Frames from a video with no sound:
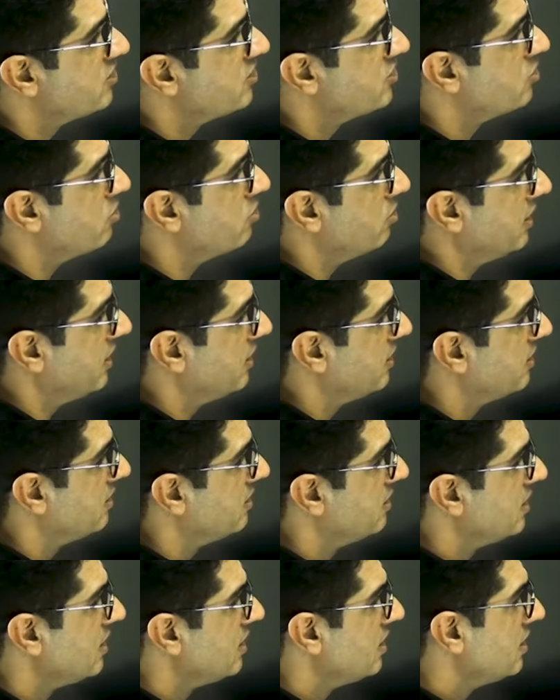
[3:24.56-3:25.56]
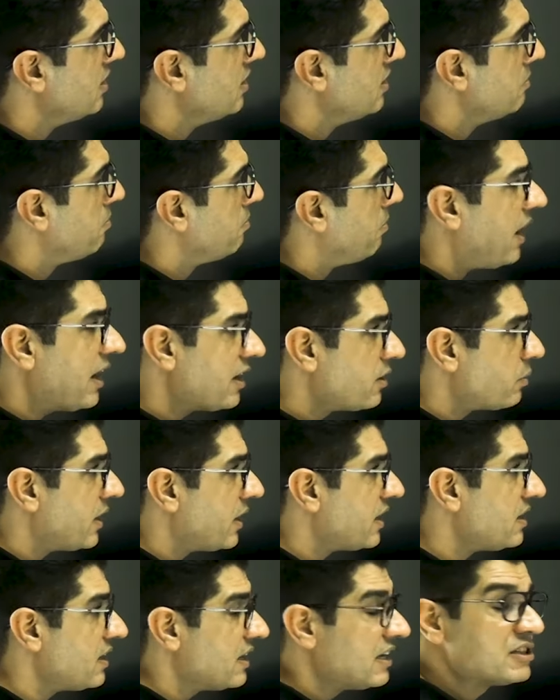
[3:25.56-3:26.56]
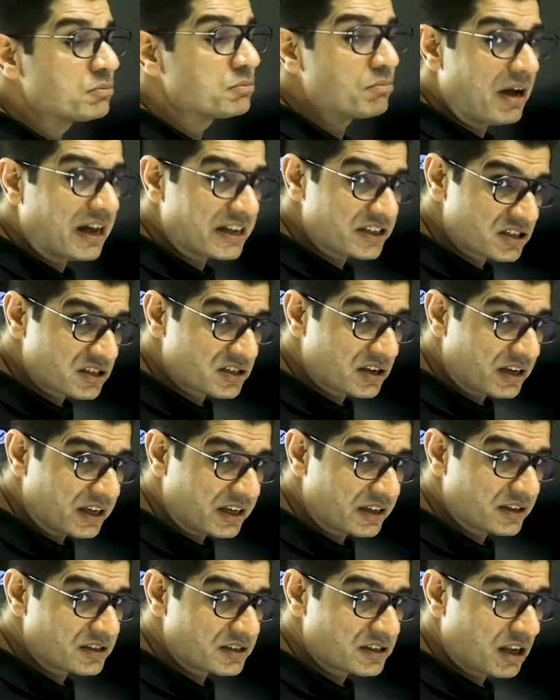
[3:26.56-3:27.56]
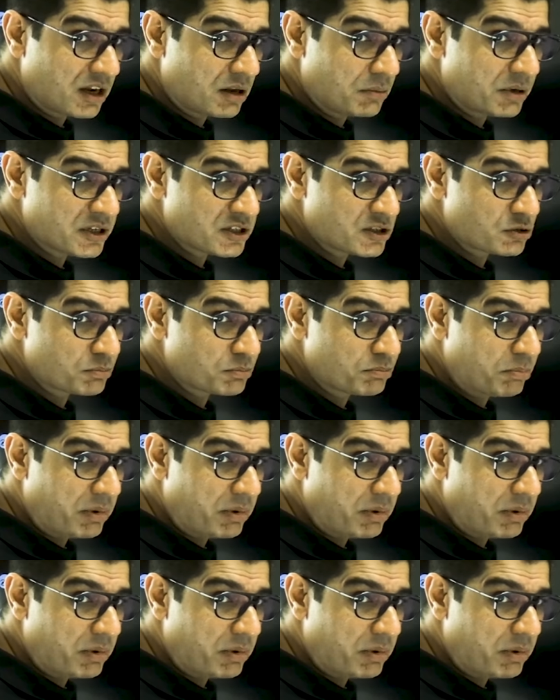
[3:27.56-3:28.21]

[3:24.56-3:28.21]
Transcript: to it. Part one is mastering the syllabus.